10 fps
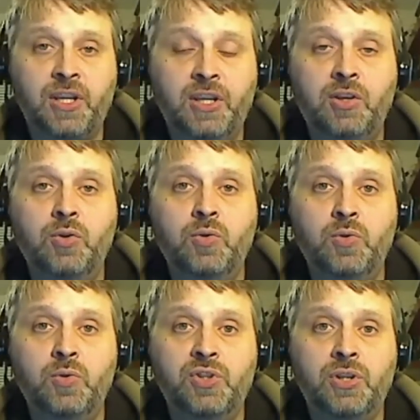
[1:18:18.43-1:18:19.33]
a
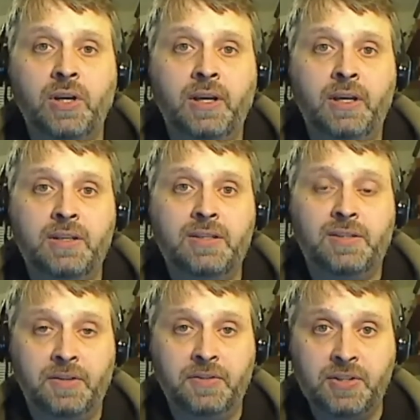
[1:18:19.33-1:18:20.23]
huge
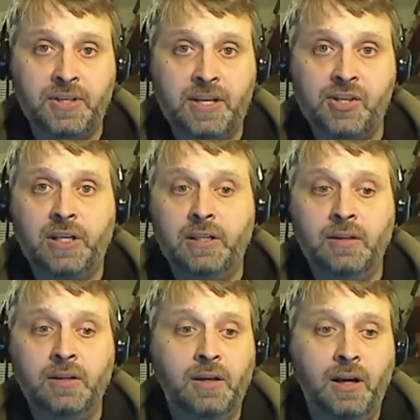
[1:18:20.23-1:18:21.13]

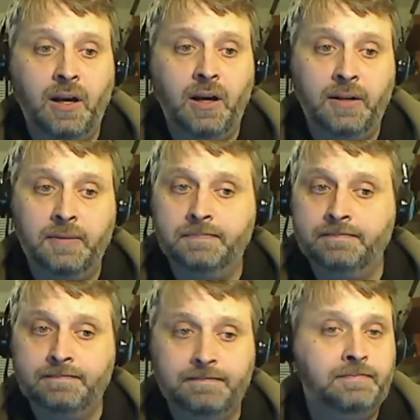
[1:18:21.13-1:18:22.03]
sensation um,
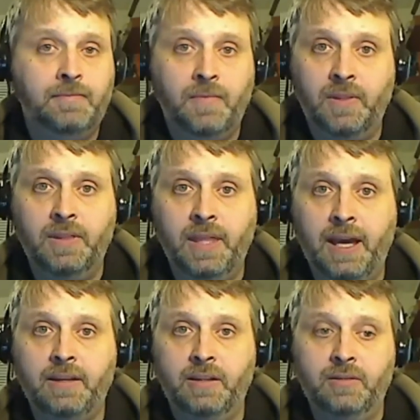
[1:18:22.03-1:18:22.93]

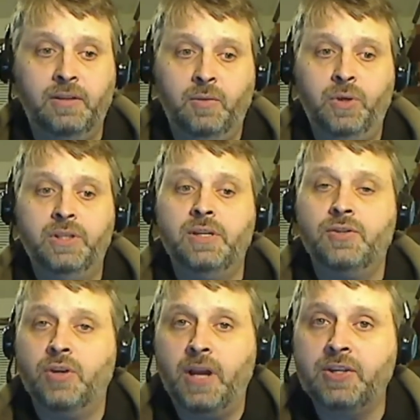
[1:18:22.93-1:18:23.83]
that it, it went
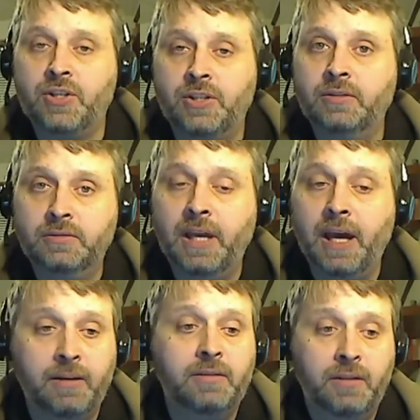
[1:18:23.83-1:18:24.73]
international. Yeah,